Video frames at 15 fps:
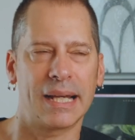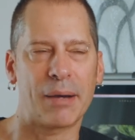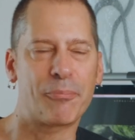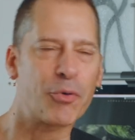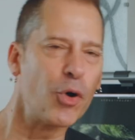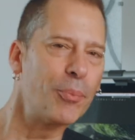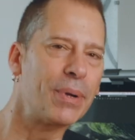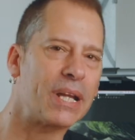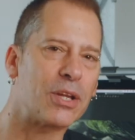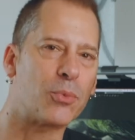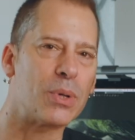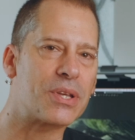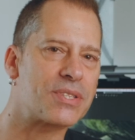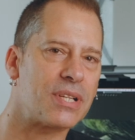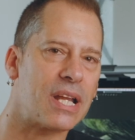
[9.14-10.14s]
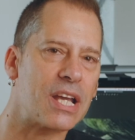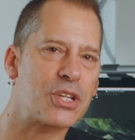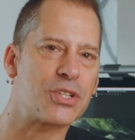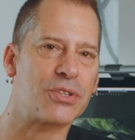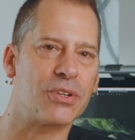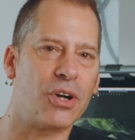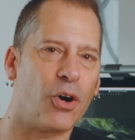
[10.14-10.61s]
proper and quick
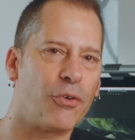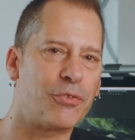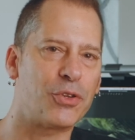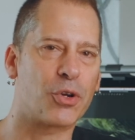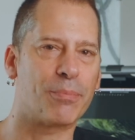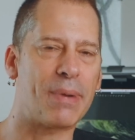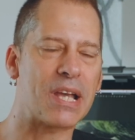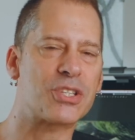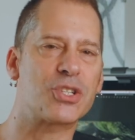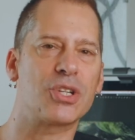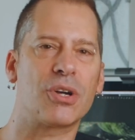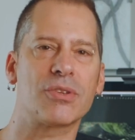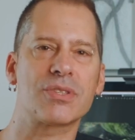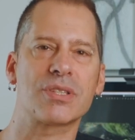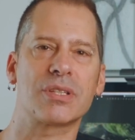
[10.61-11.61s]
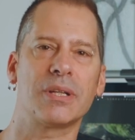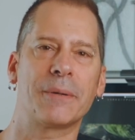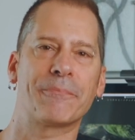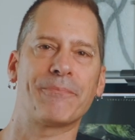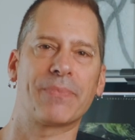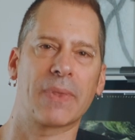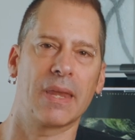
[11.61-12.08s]
selection of your best shots,
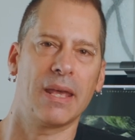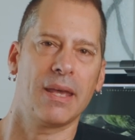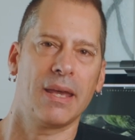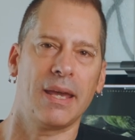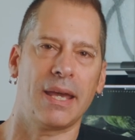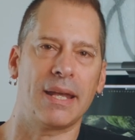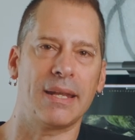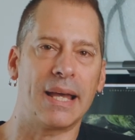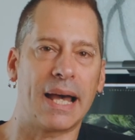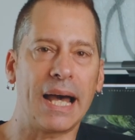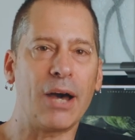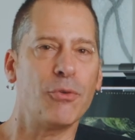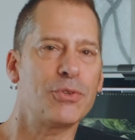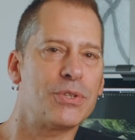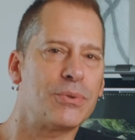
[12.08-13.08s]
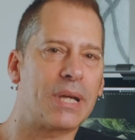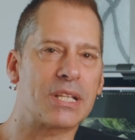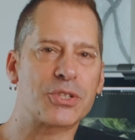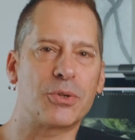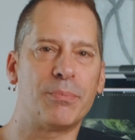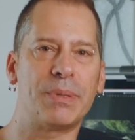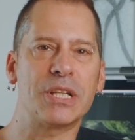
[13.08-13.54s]
and how do you
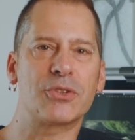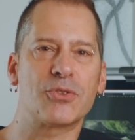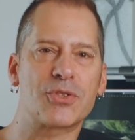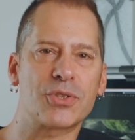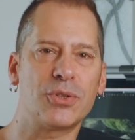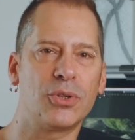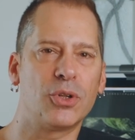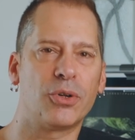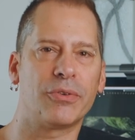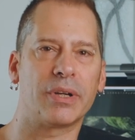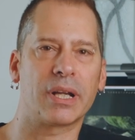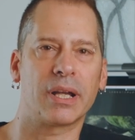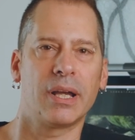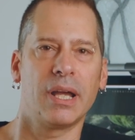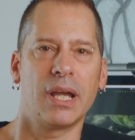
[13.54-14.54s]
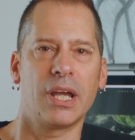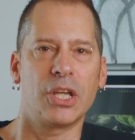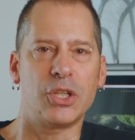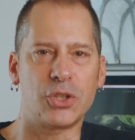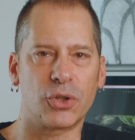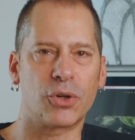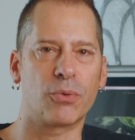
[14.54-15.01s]
get complete control over
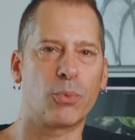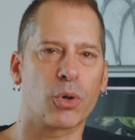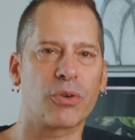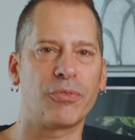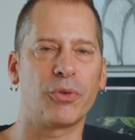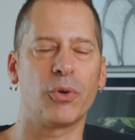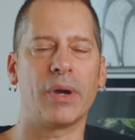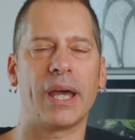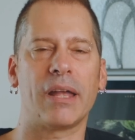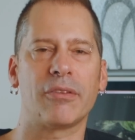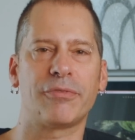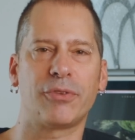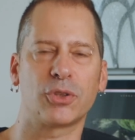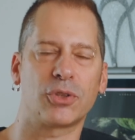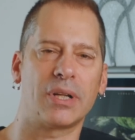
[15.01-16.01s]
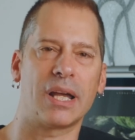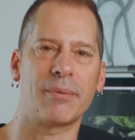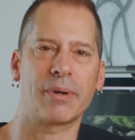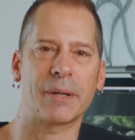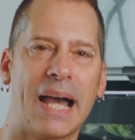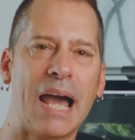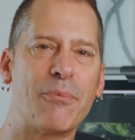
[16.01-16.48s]
your workflow and photo
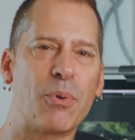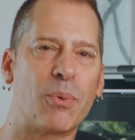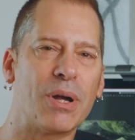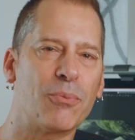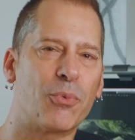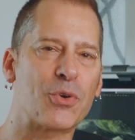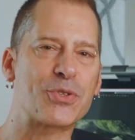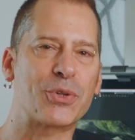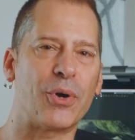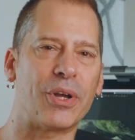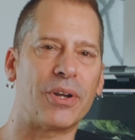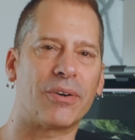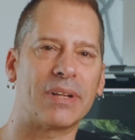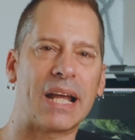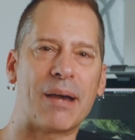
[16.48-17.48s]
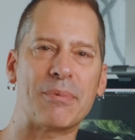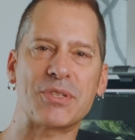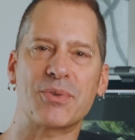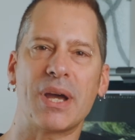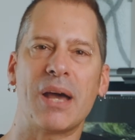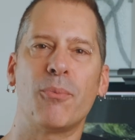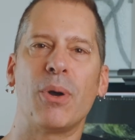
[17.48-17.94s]
library. Hi everyone, what's going on? I'm
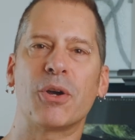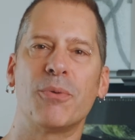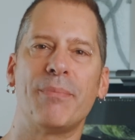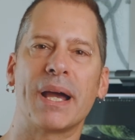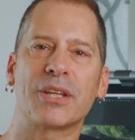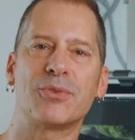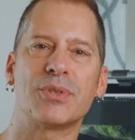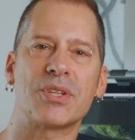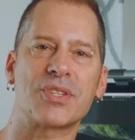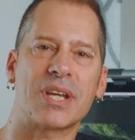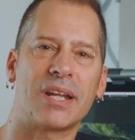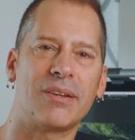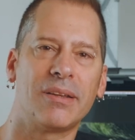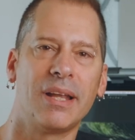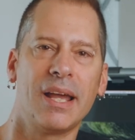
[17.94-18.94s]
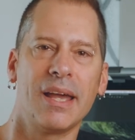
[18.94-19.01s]
Andrea, welcome back to the channel.